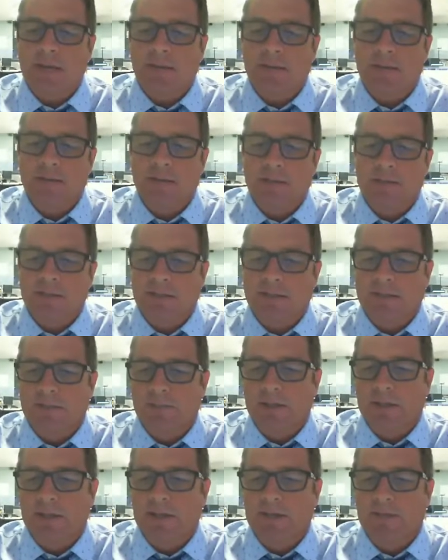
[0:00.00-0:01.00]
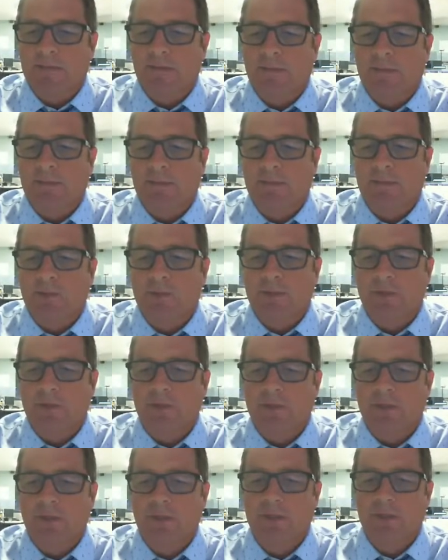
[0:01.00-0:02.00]
This is the big envelope of
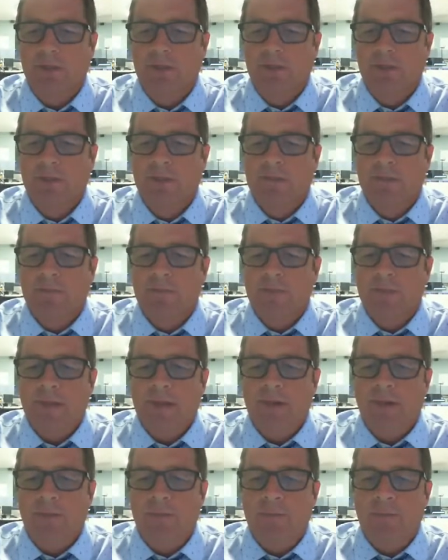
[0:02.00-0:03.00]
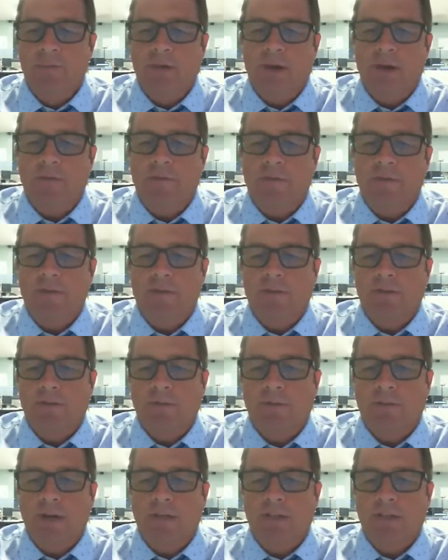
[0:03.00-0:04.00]
moisture, and it'll move off in this
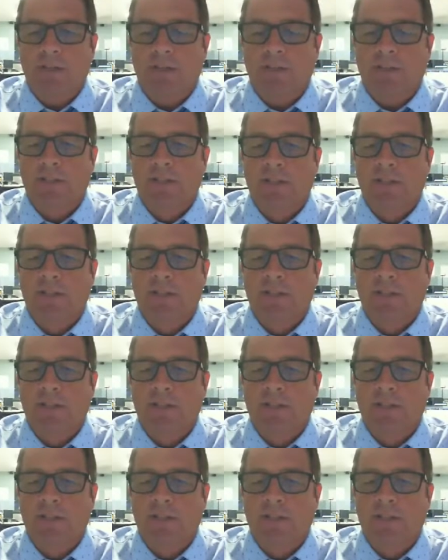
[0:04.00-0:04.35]
direction.